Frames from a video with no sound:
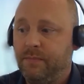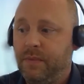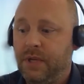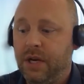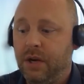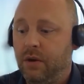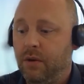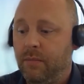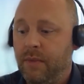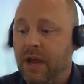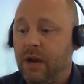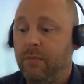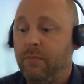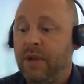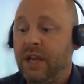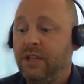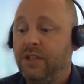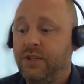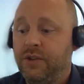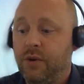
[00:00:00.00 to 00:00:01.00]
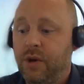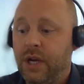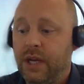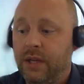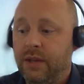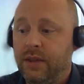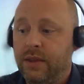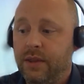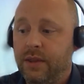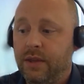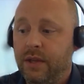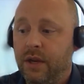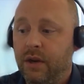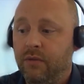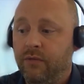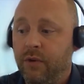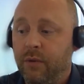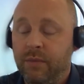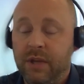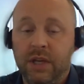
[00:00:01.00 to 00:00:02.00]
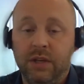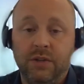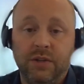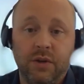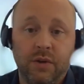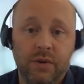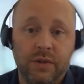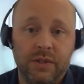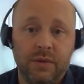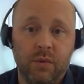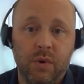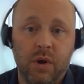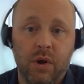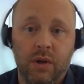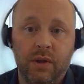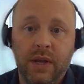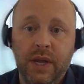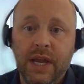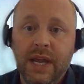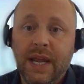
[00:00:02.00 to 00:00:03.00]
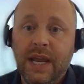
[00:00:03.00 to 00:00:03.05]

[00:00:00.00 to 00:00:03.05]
you know, amount of bench strength, you know, from the insurance world.